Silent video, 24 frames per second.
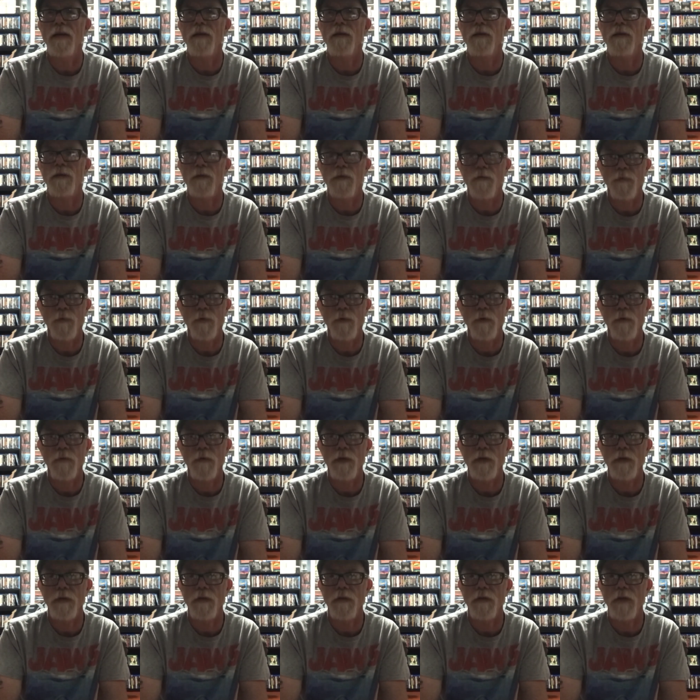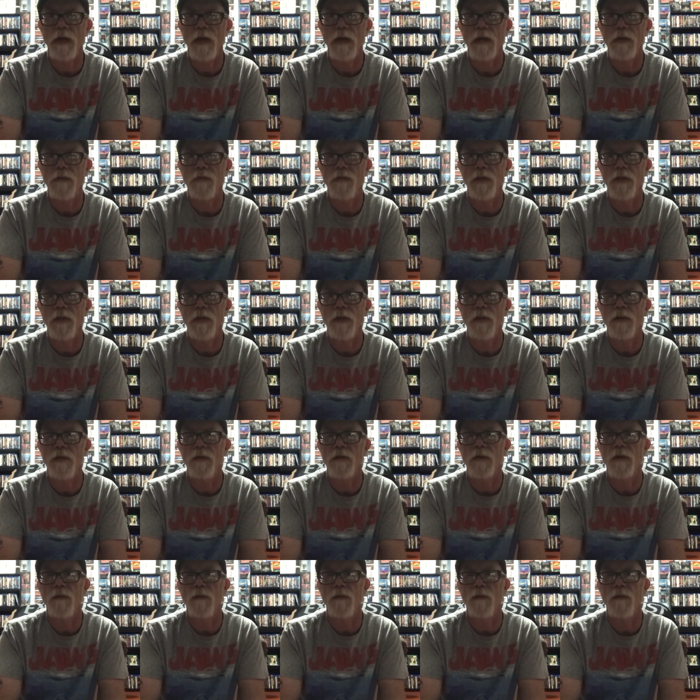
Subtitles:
looking forward to the rest of your guys' videos.